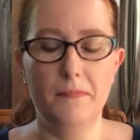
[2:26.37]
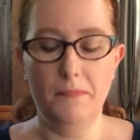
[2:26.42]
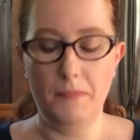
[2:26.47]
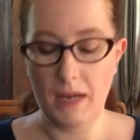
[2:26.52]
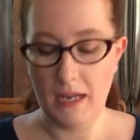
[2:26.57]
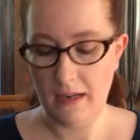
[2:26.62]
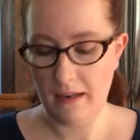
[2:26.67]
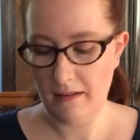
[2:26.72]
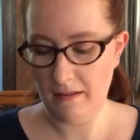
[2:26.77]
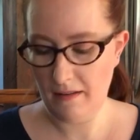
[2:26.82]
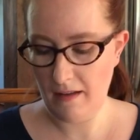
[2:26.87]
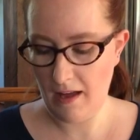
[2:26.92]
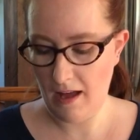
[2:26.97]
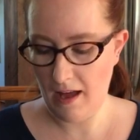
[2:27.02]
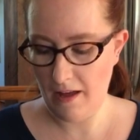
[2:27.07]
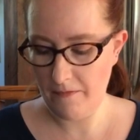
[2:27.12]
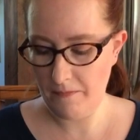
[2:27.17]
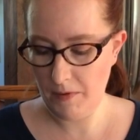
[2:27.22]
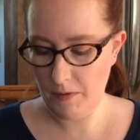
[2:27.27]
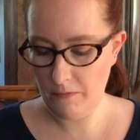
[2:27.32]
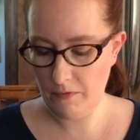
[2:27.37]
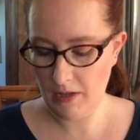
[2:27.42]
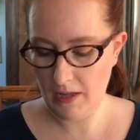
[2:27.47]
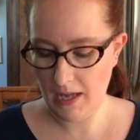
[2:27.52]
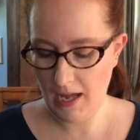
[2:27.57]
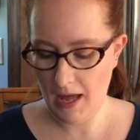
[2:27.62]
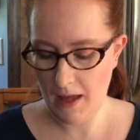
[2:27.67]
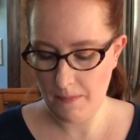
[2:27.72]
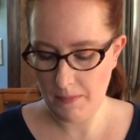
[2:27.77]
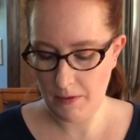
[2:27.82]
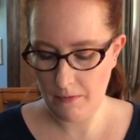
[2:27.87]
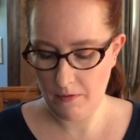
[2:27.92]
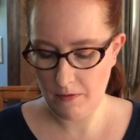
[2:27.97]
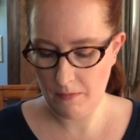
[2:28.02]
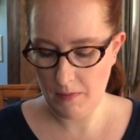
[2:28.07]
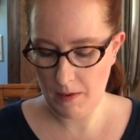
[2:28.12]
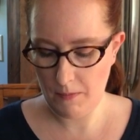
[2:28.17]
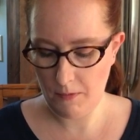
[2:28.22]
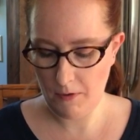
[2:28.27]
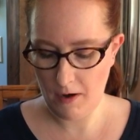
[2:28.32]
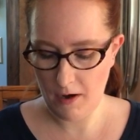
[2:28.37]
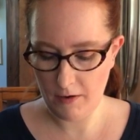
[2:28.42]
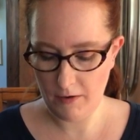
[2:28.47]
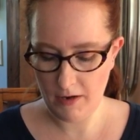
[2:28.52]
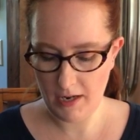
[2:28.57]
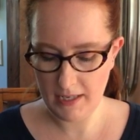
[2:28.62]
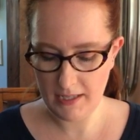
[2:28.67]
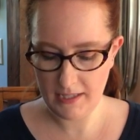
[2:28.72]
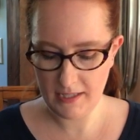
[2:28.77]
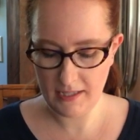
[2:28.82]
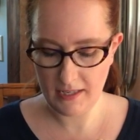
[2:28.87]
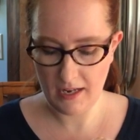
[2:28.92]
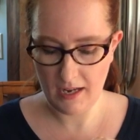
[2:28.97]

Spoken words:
but I've been really happy with my progress.